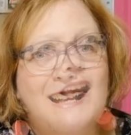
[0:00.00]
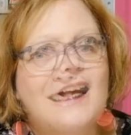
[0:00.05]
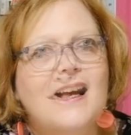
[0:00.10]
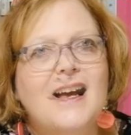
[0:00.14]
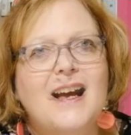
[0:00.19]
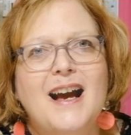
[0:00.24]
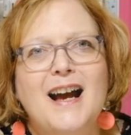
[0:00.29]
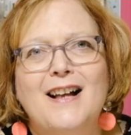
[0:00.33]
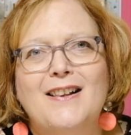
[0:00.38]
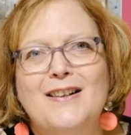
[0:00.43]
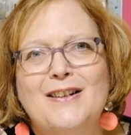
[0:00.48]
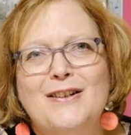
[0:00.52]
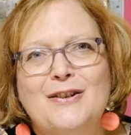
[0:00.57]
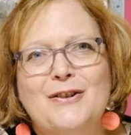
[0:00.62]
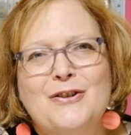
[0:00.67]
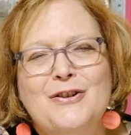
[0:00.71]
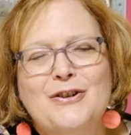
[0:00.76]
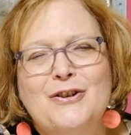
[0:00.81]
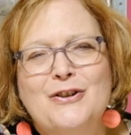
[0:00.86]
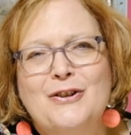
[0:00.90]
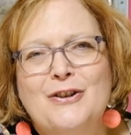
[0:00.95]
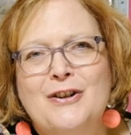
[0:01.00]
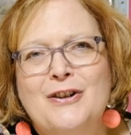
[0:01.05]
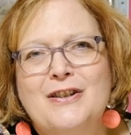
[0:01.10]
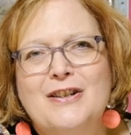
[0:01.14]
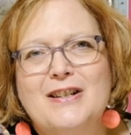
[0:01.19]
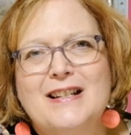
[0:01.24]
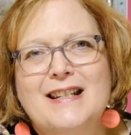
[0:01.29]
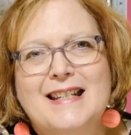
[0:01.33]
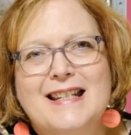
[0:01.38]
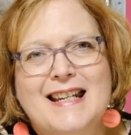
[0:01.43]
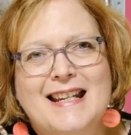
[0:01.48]
A little, a little
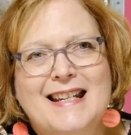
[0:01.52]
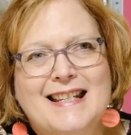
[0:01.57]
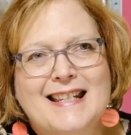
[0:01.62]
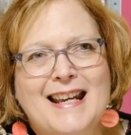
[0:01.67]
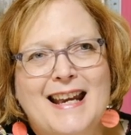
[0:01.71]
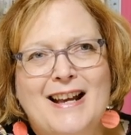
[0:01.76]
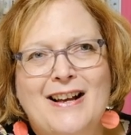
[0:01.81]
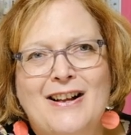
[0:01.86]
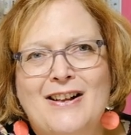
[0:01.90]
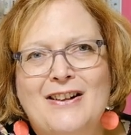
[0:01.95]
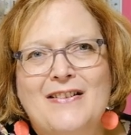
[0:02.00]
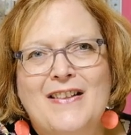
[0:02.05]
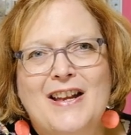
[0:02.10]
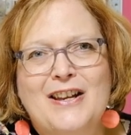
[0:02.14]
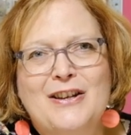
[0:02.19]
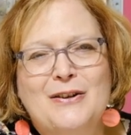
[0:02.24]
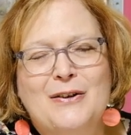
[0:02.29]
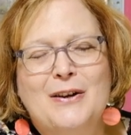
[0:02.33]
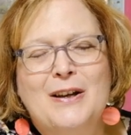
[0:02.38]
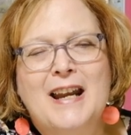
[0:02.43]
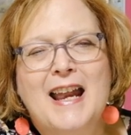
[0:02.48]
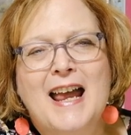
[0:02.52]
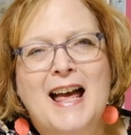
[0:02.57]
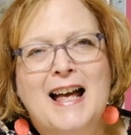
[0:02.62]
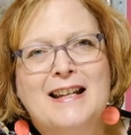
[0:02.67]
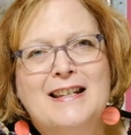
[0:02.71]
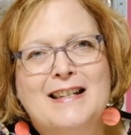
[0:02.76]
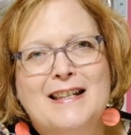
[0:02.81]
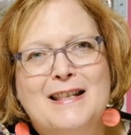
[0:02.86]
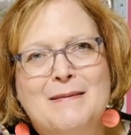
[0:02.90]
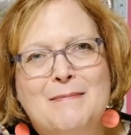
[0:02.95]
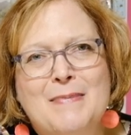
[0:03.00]
shirt detail that you can
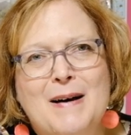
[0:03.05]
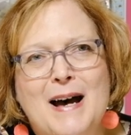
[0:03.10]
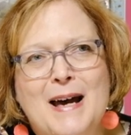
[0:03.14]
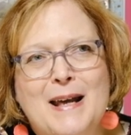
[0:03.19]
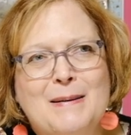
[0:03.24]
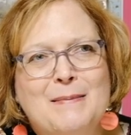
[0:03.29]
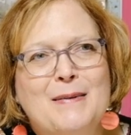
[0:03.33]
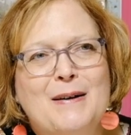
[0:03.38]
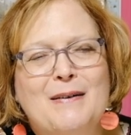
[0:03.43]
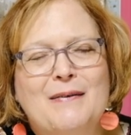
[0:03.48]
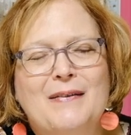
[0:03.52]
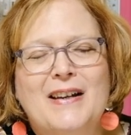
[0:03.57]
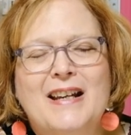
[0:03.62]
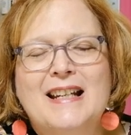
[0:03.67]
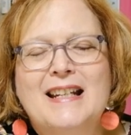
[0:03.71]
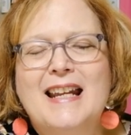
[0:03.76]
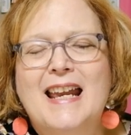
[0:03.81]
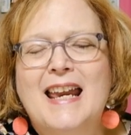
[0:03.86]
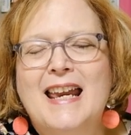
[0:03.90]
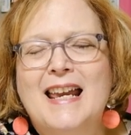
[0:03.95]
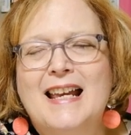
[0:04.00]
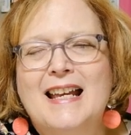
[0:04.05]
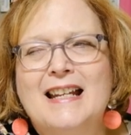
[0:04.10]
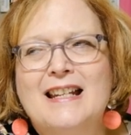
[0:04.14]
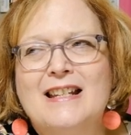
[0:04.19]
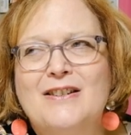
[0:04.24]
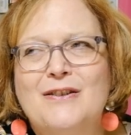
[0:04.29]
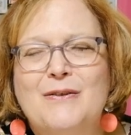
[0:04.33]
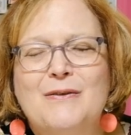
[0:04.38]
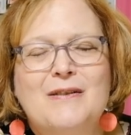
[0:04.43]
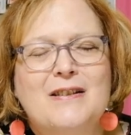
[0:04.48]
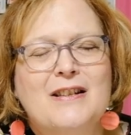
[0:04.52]
add to the bottom of it
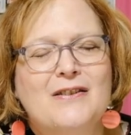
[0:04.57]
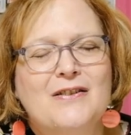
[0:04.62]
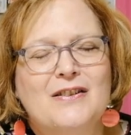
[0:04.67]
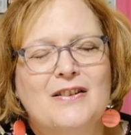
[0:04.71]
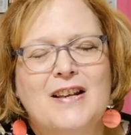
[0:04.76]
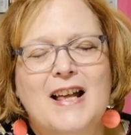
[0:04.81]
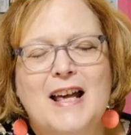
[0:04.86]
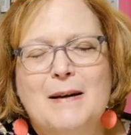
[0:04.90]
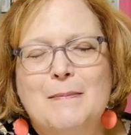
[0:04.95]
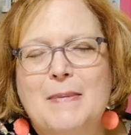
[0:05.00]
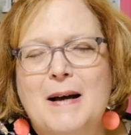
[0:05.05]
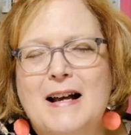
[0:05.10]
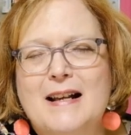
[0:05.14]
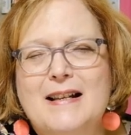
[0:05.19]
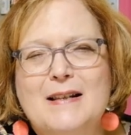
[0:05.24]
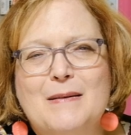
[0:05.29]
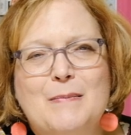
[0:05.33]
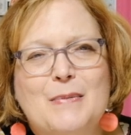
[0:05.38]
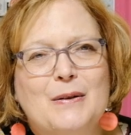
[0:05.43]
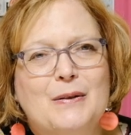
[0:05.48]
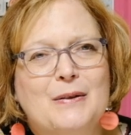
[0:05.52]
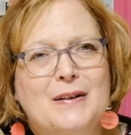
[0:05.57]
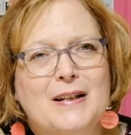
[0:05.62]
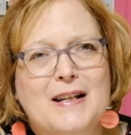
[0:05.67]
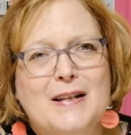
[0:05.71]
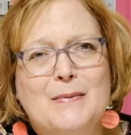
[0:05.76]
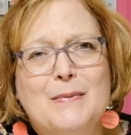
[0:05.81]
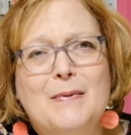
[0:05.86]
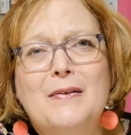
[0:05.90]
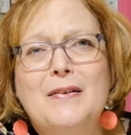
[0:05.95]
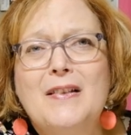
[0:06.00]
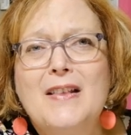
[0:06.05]
and you, there's a lot of
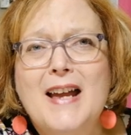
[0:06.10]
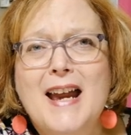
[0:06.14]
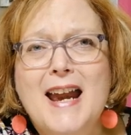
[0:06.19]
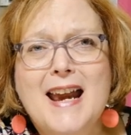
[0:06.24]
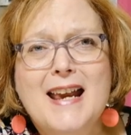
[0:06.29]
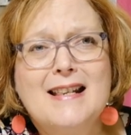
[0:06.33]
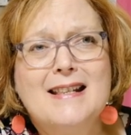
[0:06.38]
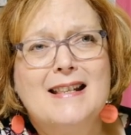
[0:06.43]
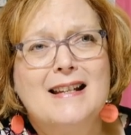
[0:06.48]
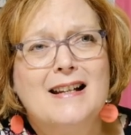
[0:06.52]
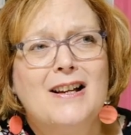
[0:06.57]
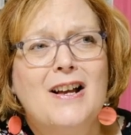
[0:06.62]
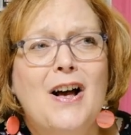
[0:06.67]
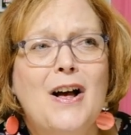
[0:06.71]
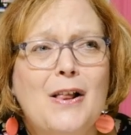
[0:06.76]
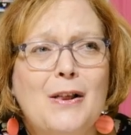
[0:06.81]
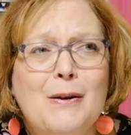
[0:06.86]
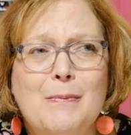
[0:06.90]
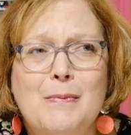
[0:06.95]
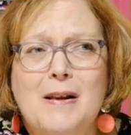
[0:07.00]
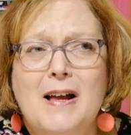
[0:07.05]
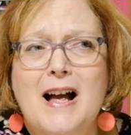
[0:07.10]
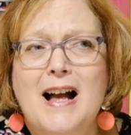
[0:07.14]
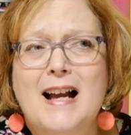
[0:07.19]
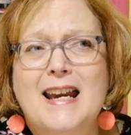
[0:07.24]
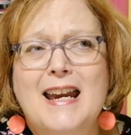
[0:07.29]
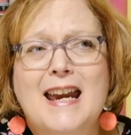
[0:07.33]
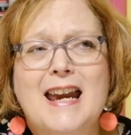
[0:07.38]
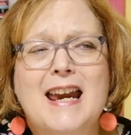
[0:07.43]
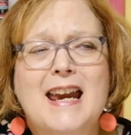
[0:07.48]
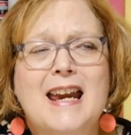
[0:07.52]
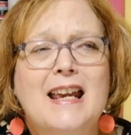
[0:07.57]
possibilities with lace and color
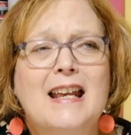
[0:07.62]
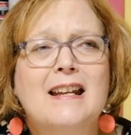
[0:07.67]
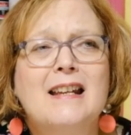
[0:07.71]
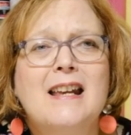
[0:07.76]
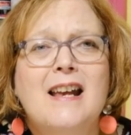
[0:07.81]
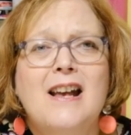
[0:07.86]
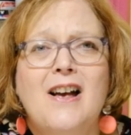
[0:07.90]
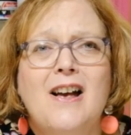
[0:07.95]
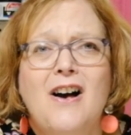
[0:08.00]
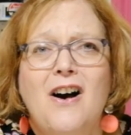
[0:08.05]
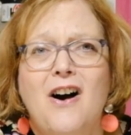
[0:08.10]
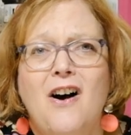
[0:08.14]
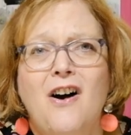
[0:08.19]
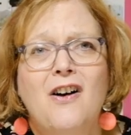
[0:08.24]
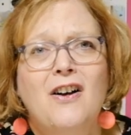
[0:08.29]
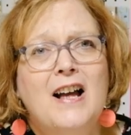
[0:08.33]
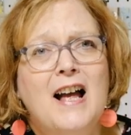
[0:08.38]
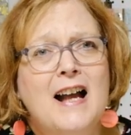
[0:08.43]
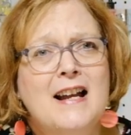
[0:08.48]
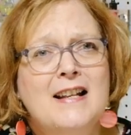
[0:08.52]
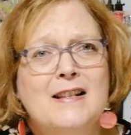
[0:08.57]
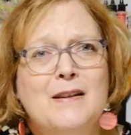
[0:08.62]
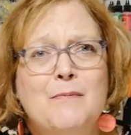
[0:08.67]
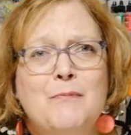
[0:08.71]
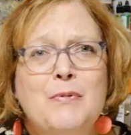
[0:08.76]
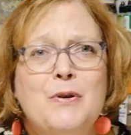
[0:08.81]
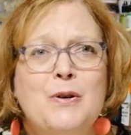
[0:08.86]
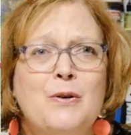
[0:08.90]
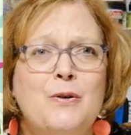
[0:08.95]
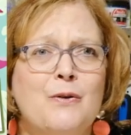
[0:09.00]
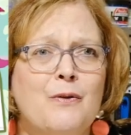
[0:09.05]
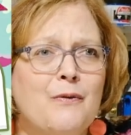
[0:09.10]
blocking and all kinds of
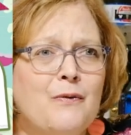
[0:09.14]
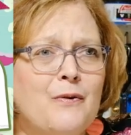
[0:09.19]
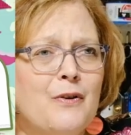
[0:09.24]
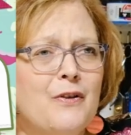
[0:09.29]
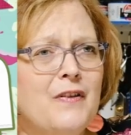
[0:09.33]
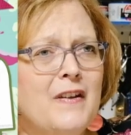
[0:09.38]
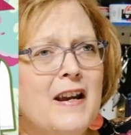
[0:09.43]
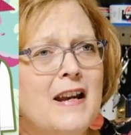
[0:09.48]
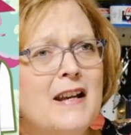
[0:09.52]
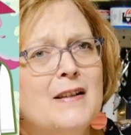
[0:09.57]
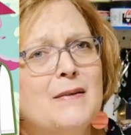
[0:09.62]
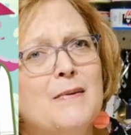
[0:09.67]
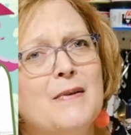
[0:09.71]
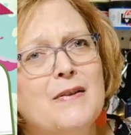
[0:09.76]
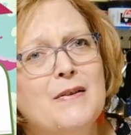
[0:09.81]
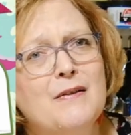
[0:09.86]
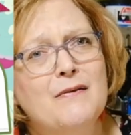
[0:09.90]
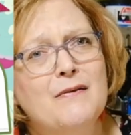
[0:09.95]
beautiful things with the